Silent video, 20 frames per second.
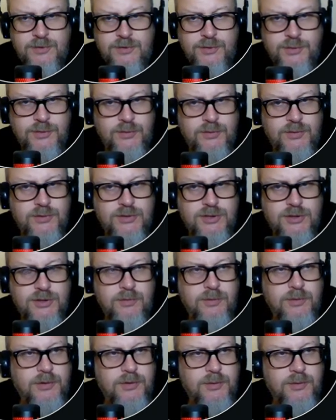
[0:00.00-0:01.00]
To show
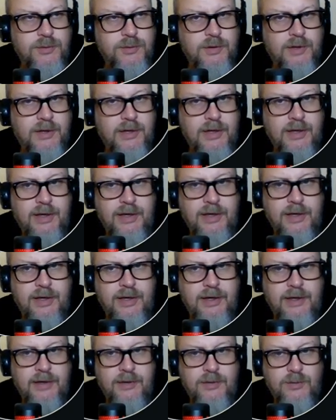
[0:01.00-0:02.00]
you
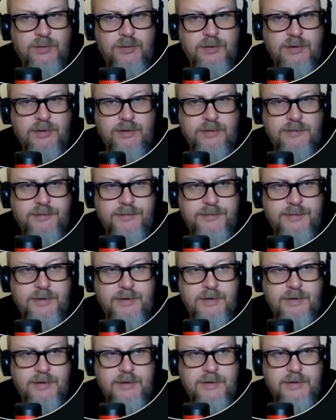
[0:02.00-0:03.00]
a cool little
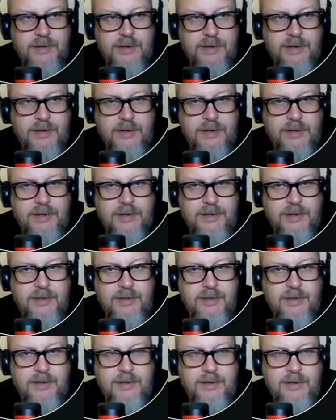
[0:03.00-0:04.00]
thing that I
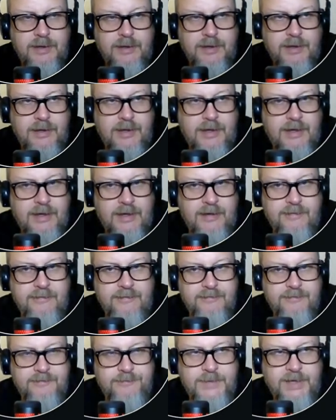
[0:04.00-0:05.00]

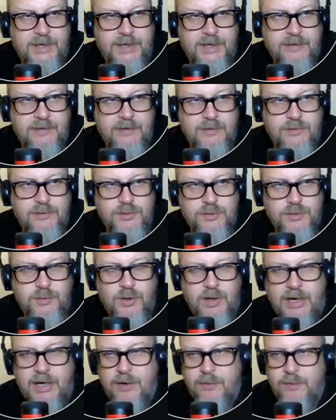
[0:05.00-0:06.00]
have, and to show you
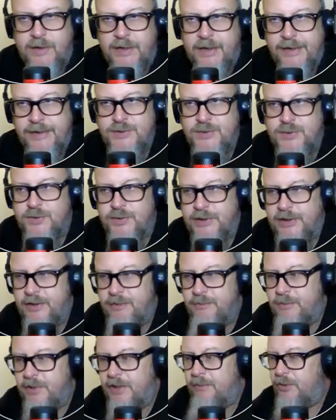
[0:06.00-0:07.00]
how I train
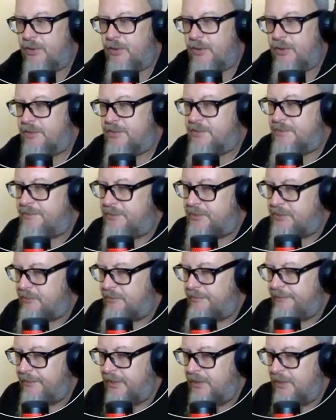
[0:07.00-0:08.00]
my models.
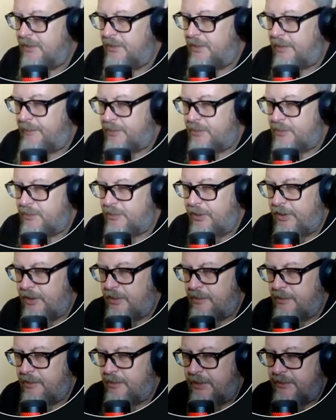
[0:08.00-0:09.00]
So I'm not talking
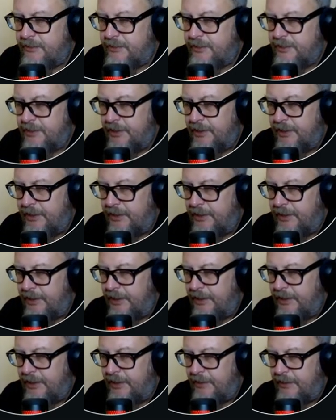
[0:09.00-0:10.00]
about
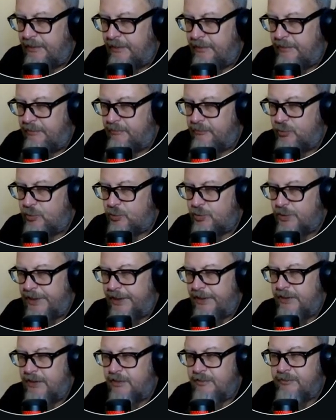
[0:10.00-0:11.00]
the
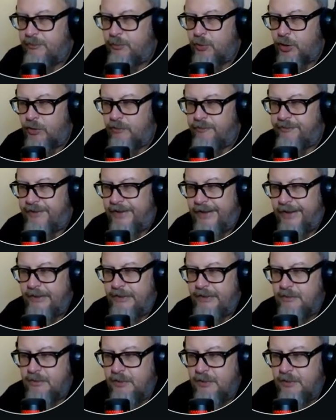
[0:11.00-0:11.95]
training of a model file.